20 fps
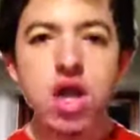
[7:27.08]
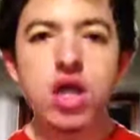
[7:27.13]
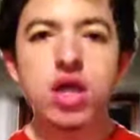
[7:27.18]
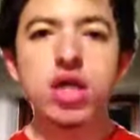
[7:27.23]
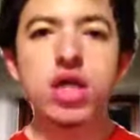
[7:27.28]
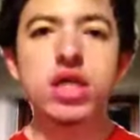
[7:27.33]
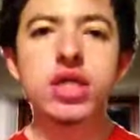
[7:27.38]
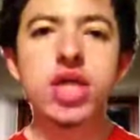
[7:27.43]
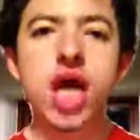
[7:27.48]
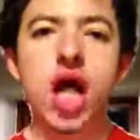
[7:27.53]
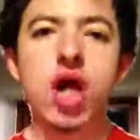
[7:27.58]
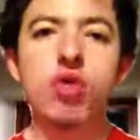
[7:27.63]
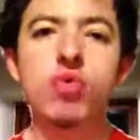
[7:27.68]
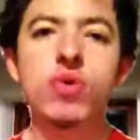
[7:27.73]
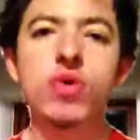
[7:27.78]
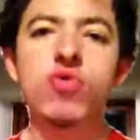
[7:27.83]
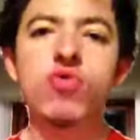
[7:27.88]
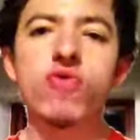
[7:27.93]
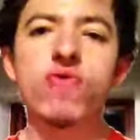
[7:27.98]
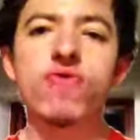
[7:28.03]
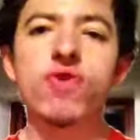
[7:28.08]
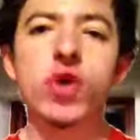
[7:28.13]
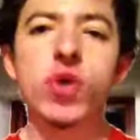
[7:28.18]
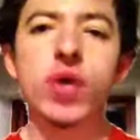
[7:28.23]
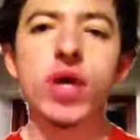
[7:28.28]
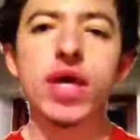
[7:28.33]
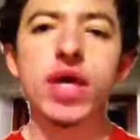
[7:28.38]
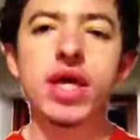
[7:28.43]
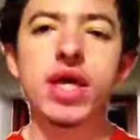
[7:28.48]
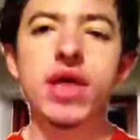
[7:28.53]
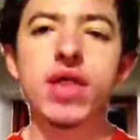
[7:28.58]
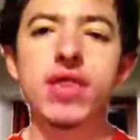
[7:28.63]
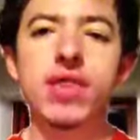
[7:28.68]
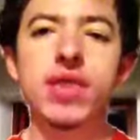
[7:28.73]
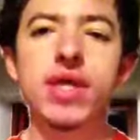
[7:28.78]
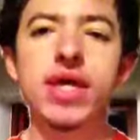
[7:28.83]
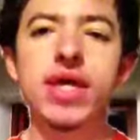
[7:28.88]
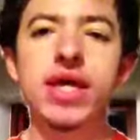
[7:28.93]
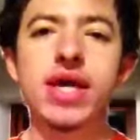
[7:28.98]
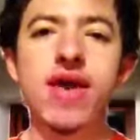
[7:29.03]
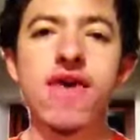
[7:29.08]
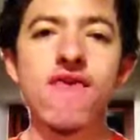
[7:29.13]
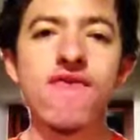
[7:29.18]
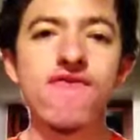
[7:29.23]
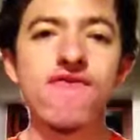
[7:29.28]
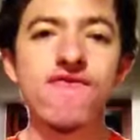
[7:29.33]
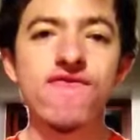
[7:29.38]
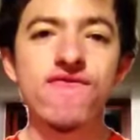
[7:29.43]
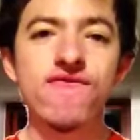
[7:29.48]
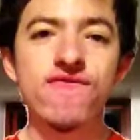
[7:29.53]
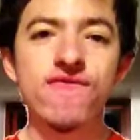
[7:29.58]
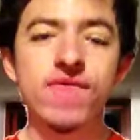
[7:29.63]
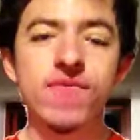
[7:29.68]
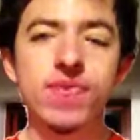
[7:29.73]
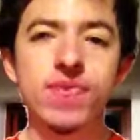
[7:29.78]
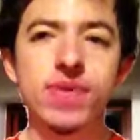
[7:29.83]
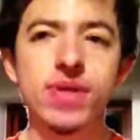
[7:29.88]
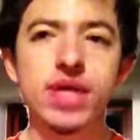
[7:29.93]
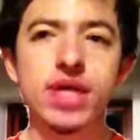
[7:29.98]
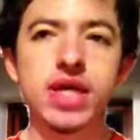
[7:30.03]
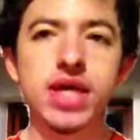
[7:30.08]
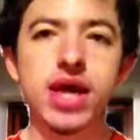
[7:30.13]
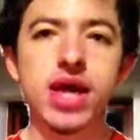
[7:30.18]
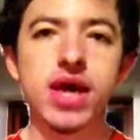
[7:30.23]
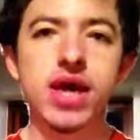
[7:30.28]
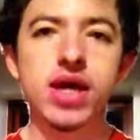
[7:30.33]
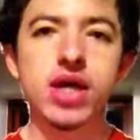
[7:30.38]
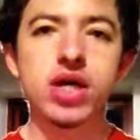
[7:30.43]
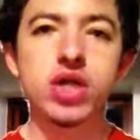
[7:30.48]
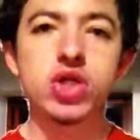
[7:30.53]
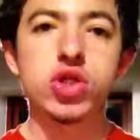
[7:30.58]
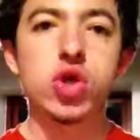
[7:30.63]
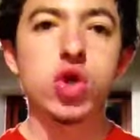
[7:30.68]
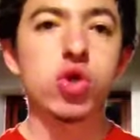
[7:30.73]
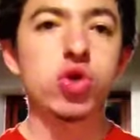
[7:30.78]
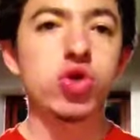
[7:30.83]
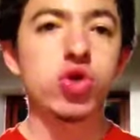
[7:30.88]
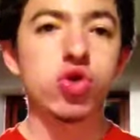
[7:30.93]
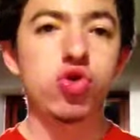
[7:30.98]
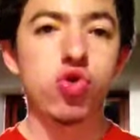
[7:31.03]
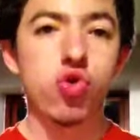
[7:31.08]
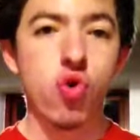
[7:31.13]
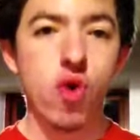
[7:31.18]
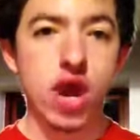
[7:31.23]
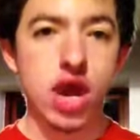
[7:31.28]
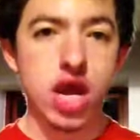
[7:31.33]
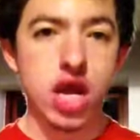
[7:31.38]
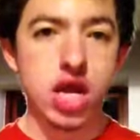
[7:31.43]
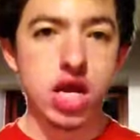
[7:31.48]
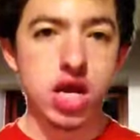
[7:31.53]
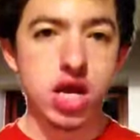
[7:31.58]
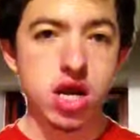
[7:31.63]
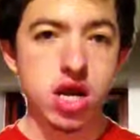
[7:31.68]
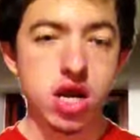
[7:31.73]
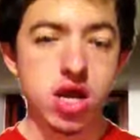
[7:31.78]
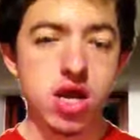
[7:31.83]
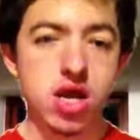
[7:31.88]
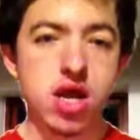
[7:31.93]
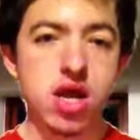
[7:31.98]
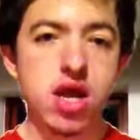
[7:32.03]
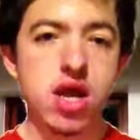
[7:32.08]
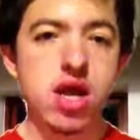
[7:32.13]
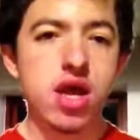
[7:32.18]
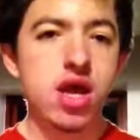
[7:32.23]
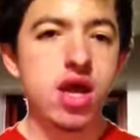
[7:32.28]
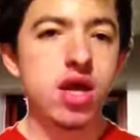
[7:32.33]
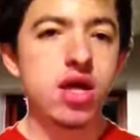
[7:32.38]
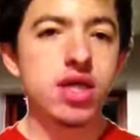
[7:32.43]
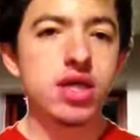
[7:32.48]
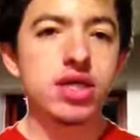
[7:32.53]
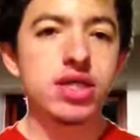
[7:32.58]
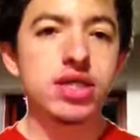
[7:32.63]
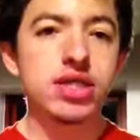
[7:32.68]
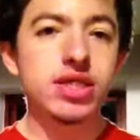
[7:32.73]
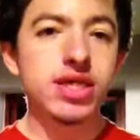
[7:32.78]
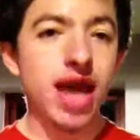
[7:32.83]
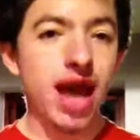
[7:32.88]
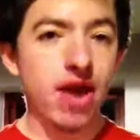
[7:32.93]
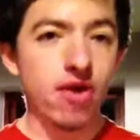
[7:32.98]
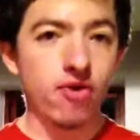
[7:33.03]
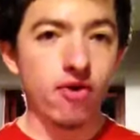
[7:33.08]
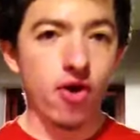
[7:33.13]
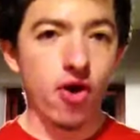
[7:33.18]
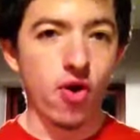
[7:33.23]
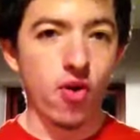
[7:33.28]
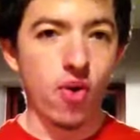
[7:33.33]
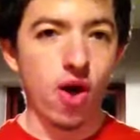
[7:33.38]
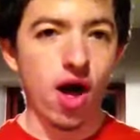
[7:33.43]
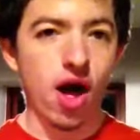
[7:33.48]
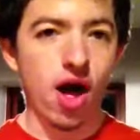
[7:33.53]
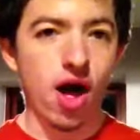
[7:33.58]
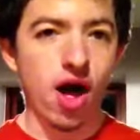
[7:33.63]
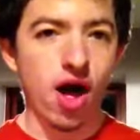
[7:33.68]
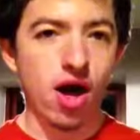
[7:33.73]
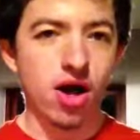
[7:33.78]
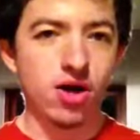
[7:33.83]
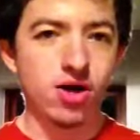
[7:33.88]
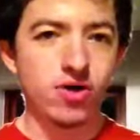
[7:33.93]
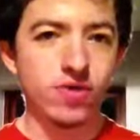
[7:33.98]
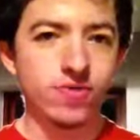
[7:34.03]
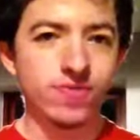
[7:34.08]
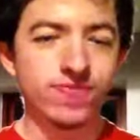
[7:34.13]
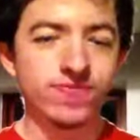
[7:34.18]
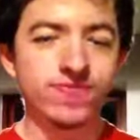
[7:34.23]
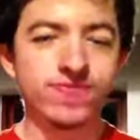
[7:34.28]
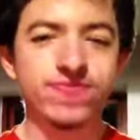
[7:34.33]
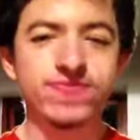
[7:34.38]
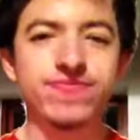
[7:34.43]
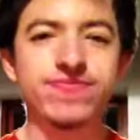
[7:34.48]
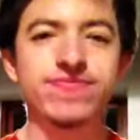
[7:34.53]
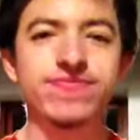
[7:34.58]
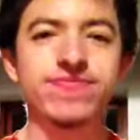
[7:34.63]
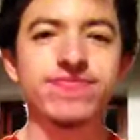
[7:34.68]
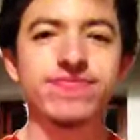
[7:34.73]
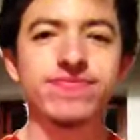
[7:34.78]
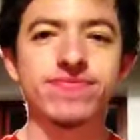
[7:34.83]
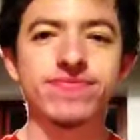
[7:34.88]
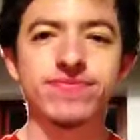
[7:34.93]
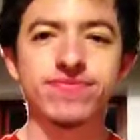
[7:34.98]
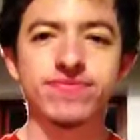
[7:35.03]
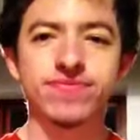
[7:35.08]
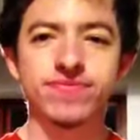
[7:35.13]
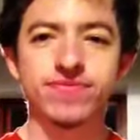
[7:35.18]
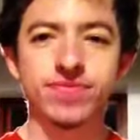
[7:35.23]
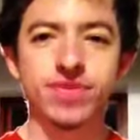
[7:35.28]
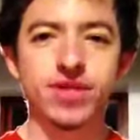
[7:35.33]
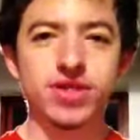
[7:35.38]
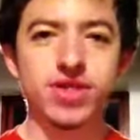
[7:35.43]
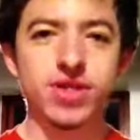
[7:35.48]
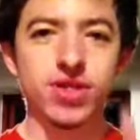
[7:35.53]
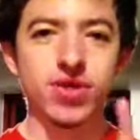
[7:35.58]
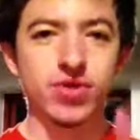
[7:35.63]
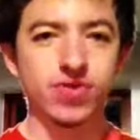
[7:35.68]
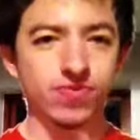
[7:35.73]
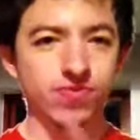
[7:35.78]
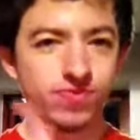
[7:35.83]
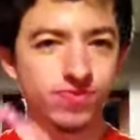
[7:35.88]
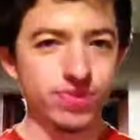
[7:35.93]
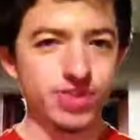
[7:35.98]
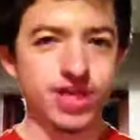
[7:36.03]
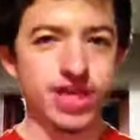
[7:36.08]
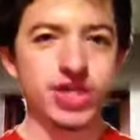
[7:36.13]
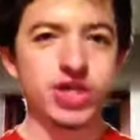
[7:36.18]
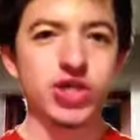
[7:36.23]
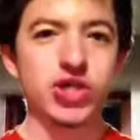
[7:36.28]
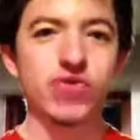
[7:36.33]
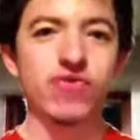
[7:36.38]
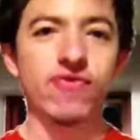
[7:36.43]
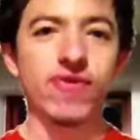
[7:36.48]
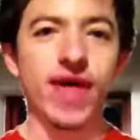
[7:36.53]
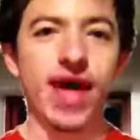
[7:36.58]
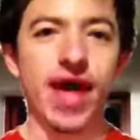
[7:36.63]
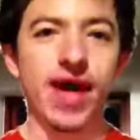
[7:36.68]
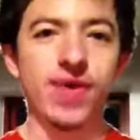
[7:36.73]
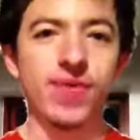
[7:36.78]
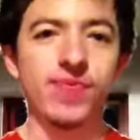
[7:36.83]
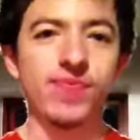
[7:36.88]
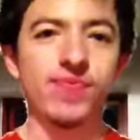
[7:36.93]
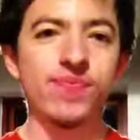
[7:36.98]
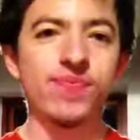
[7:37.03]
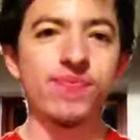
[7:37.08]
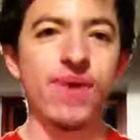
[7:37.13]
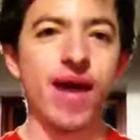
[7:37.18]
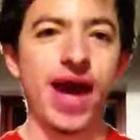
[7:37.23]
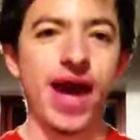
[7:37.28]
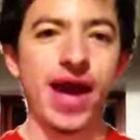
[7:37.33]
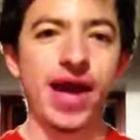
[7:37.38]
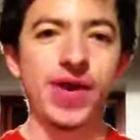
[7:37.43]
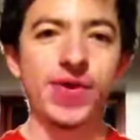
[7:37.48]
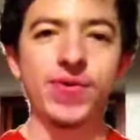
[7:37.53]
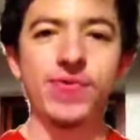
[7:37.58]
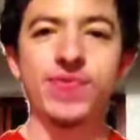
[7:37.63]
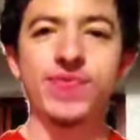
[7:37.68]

Because I'll be reviewing the Dr. Crane Scarecrow arc. So stay tuned for that. Bye.